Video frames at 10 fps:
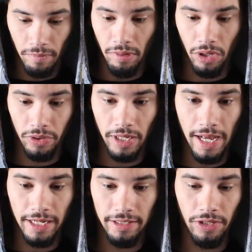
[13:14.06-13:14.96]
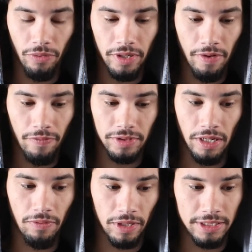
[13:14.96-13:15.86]
by looking at it, the only difference
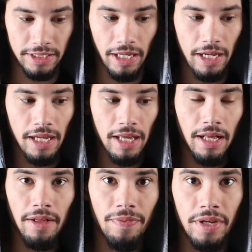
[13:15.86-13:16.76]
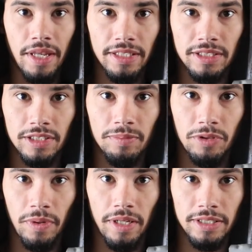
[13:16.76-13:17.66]
I really see, the distance
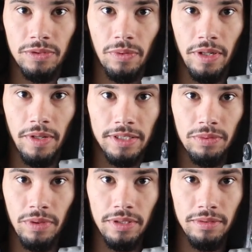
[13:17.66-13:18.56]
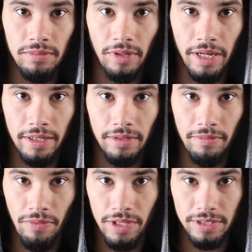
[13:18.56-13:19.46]
between this one and this one, like
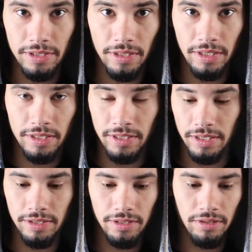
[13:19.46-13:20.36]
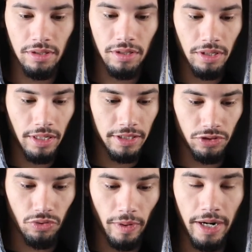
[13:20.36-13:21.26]
this distance, is
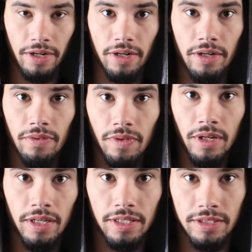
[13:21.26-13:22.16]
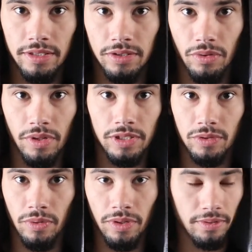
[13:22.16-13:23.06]
greater than the distance on
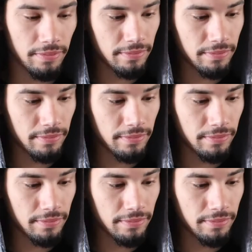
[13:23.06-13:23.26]
this one.